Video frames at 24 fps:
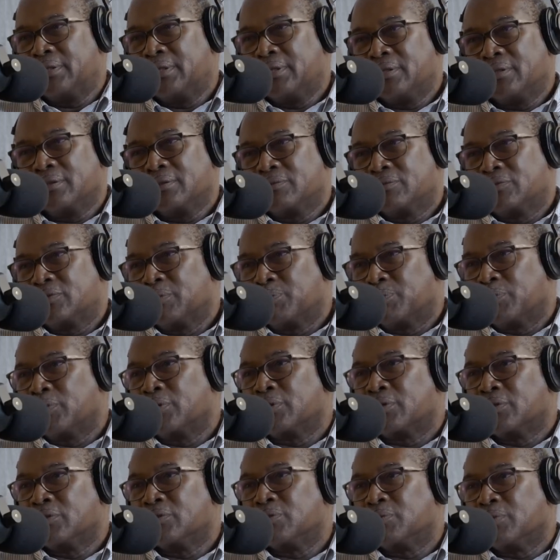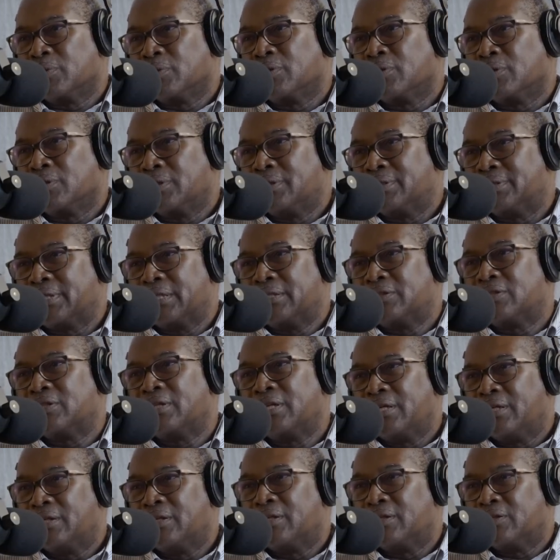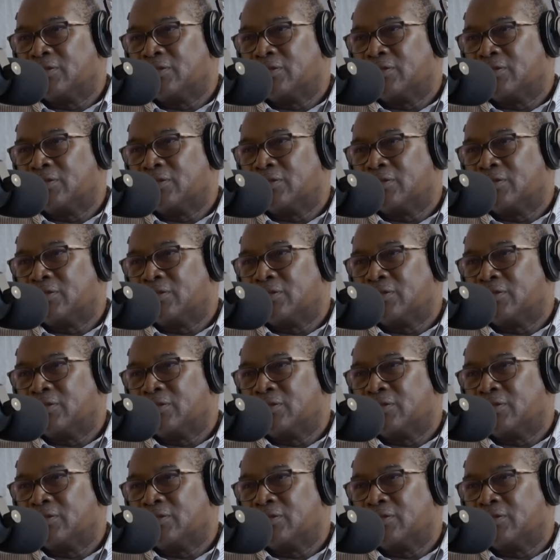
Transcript: their supporters were essentially in